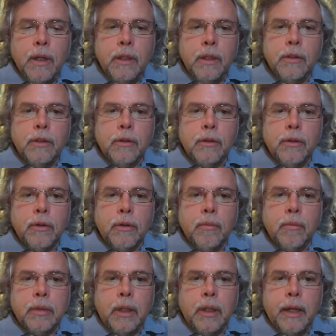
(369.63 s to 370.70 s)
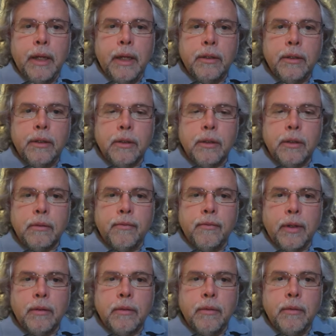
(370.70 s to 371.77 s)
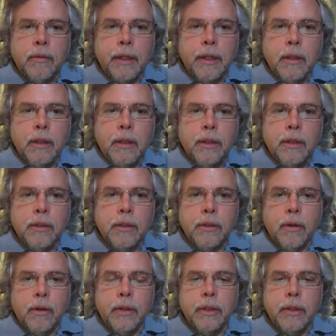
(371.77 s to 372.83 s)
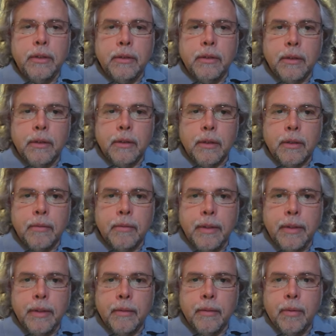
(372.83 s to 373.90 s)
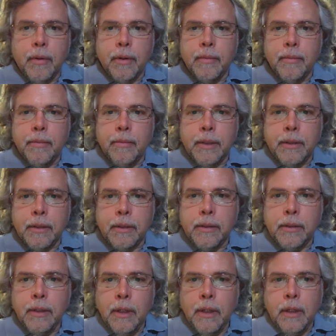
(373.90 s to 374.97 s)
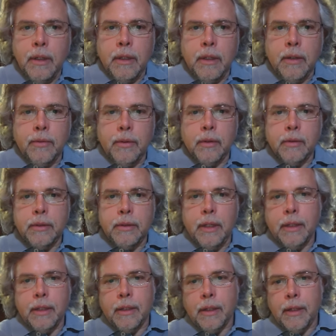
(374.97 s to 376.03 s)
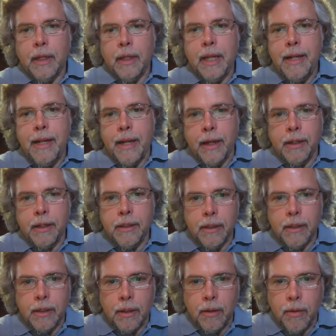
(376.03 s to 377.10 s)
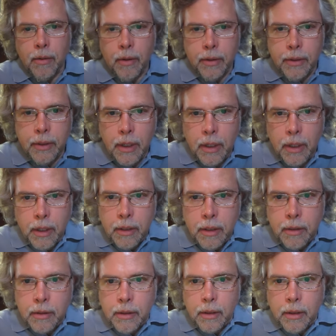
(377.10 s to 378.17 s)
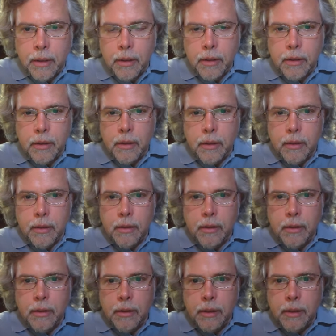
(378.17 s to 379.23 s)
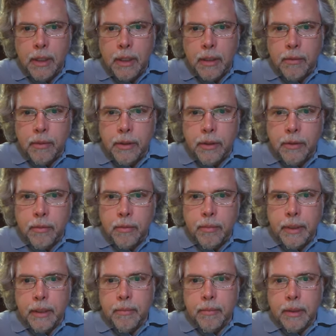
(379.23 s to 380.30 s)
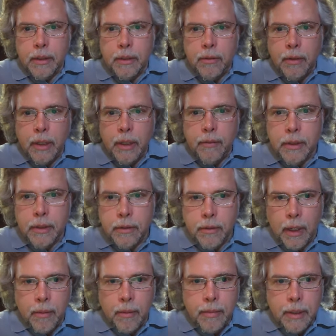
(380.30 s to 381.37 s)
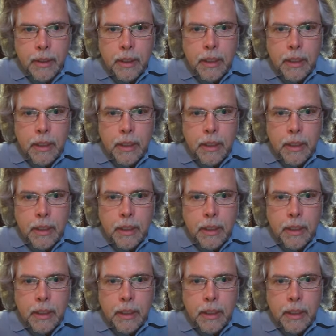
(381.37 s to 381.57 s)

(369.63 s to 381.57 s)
NoShow Compliance is a federal regulation, so it is pretty important, because if you don't take any action in a course, there's a date at which you will be administratively dropped.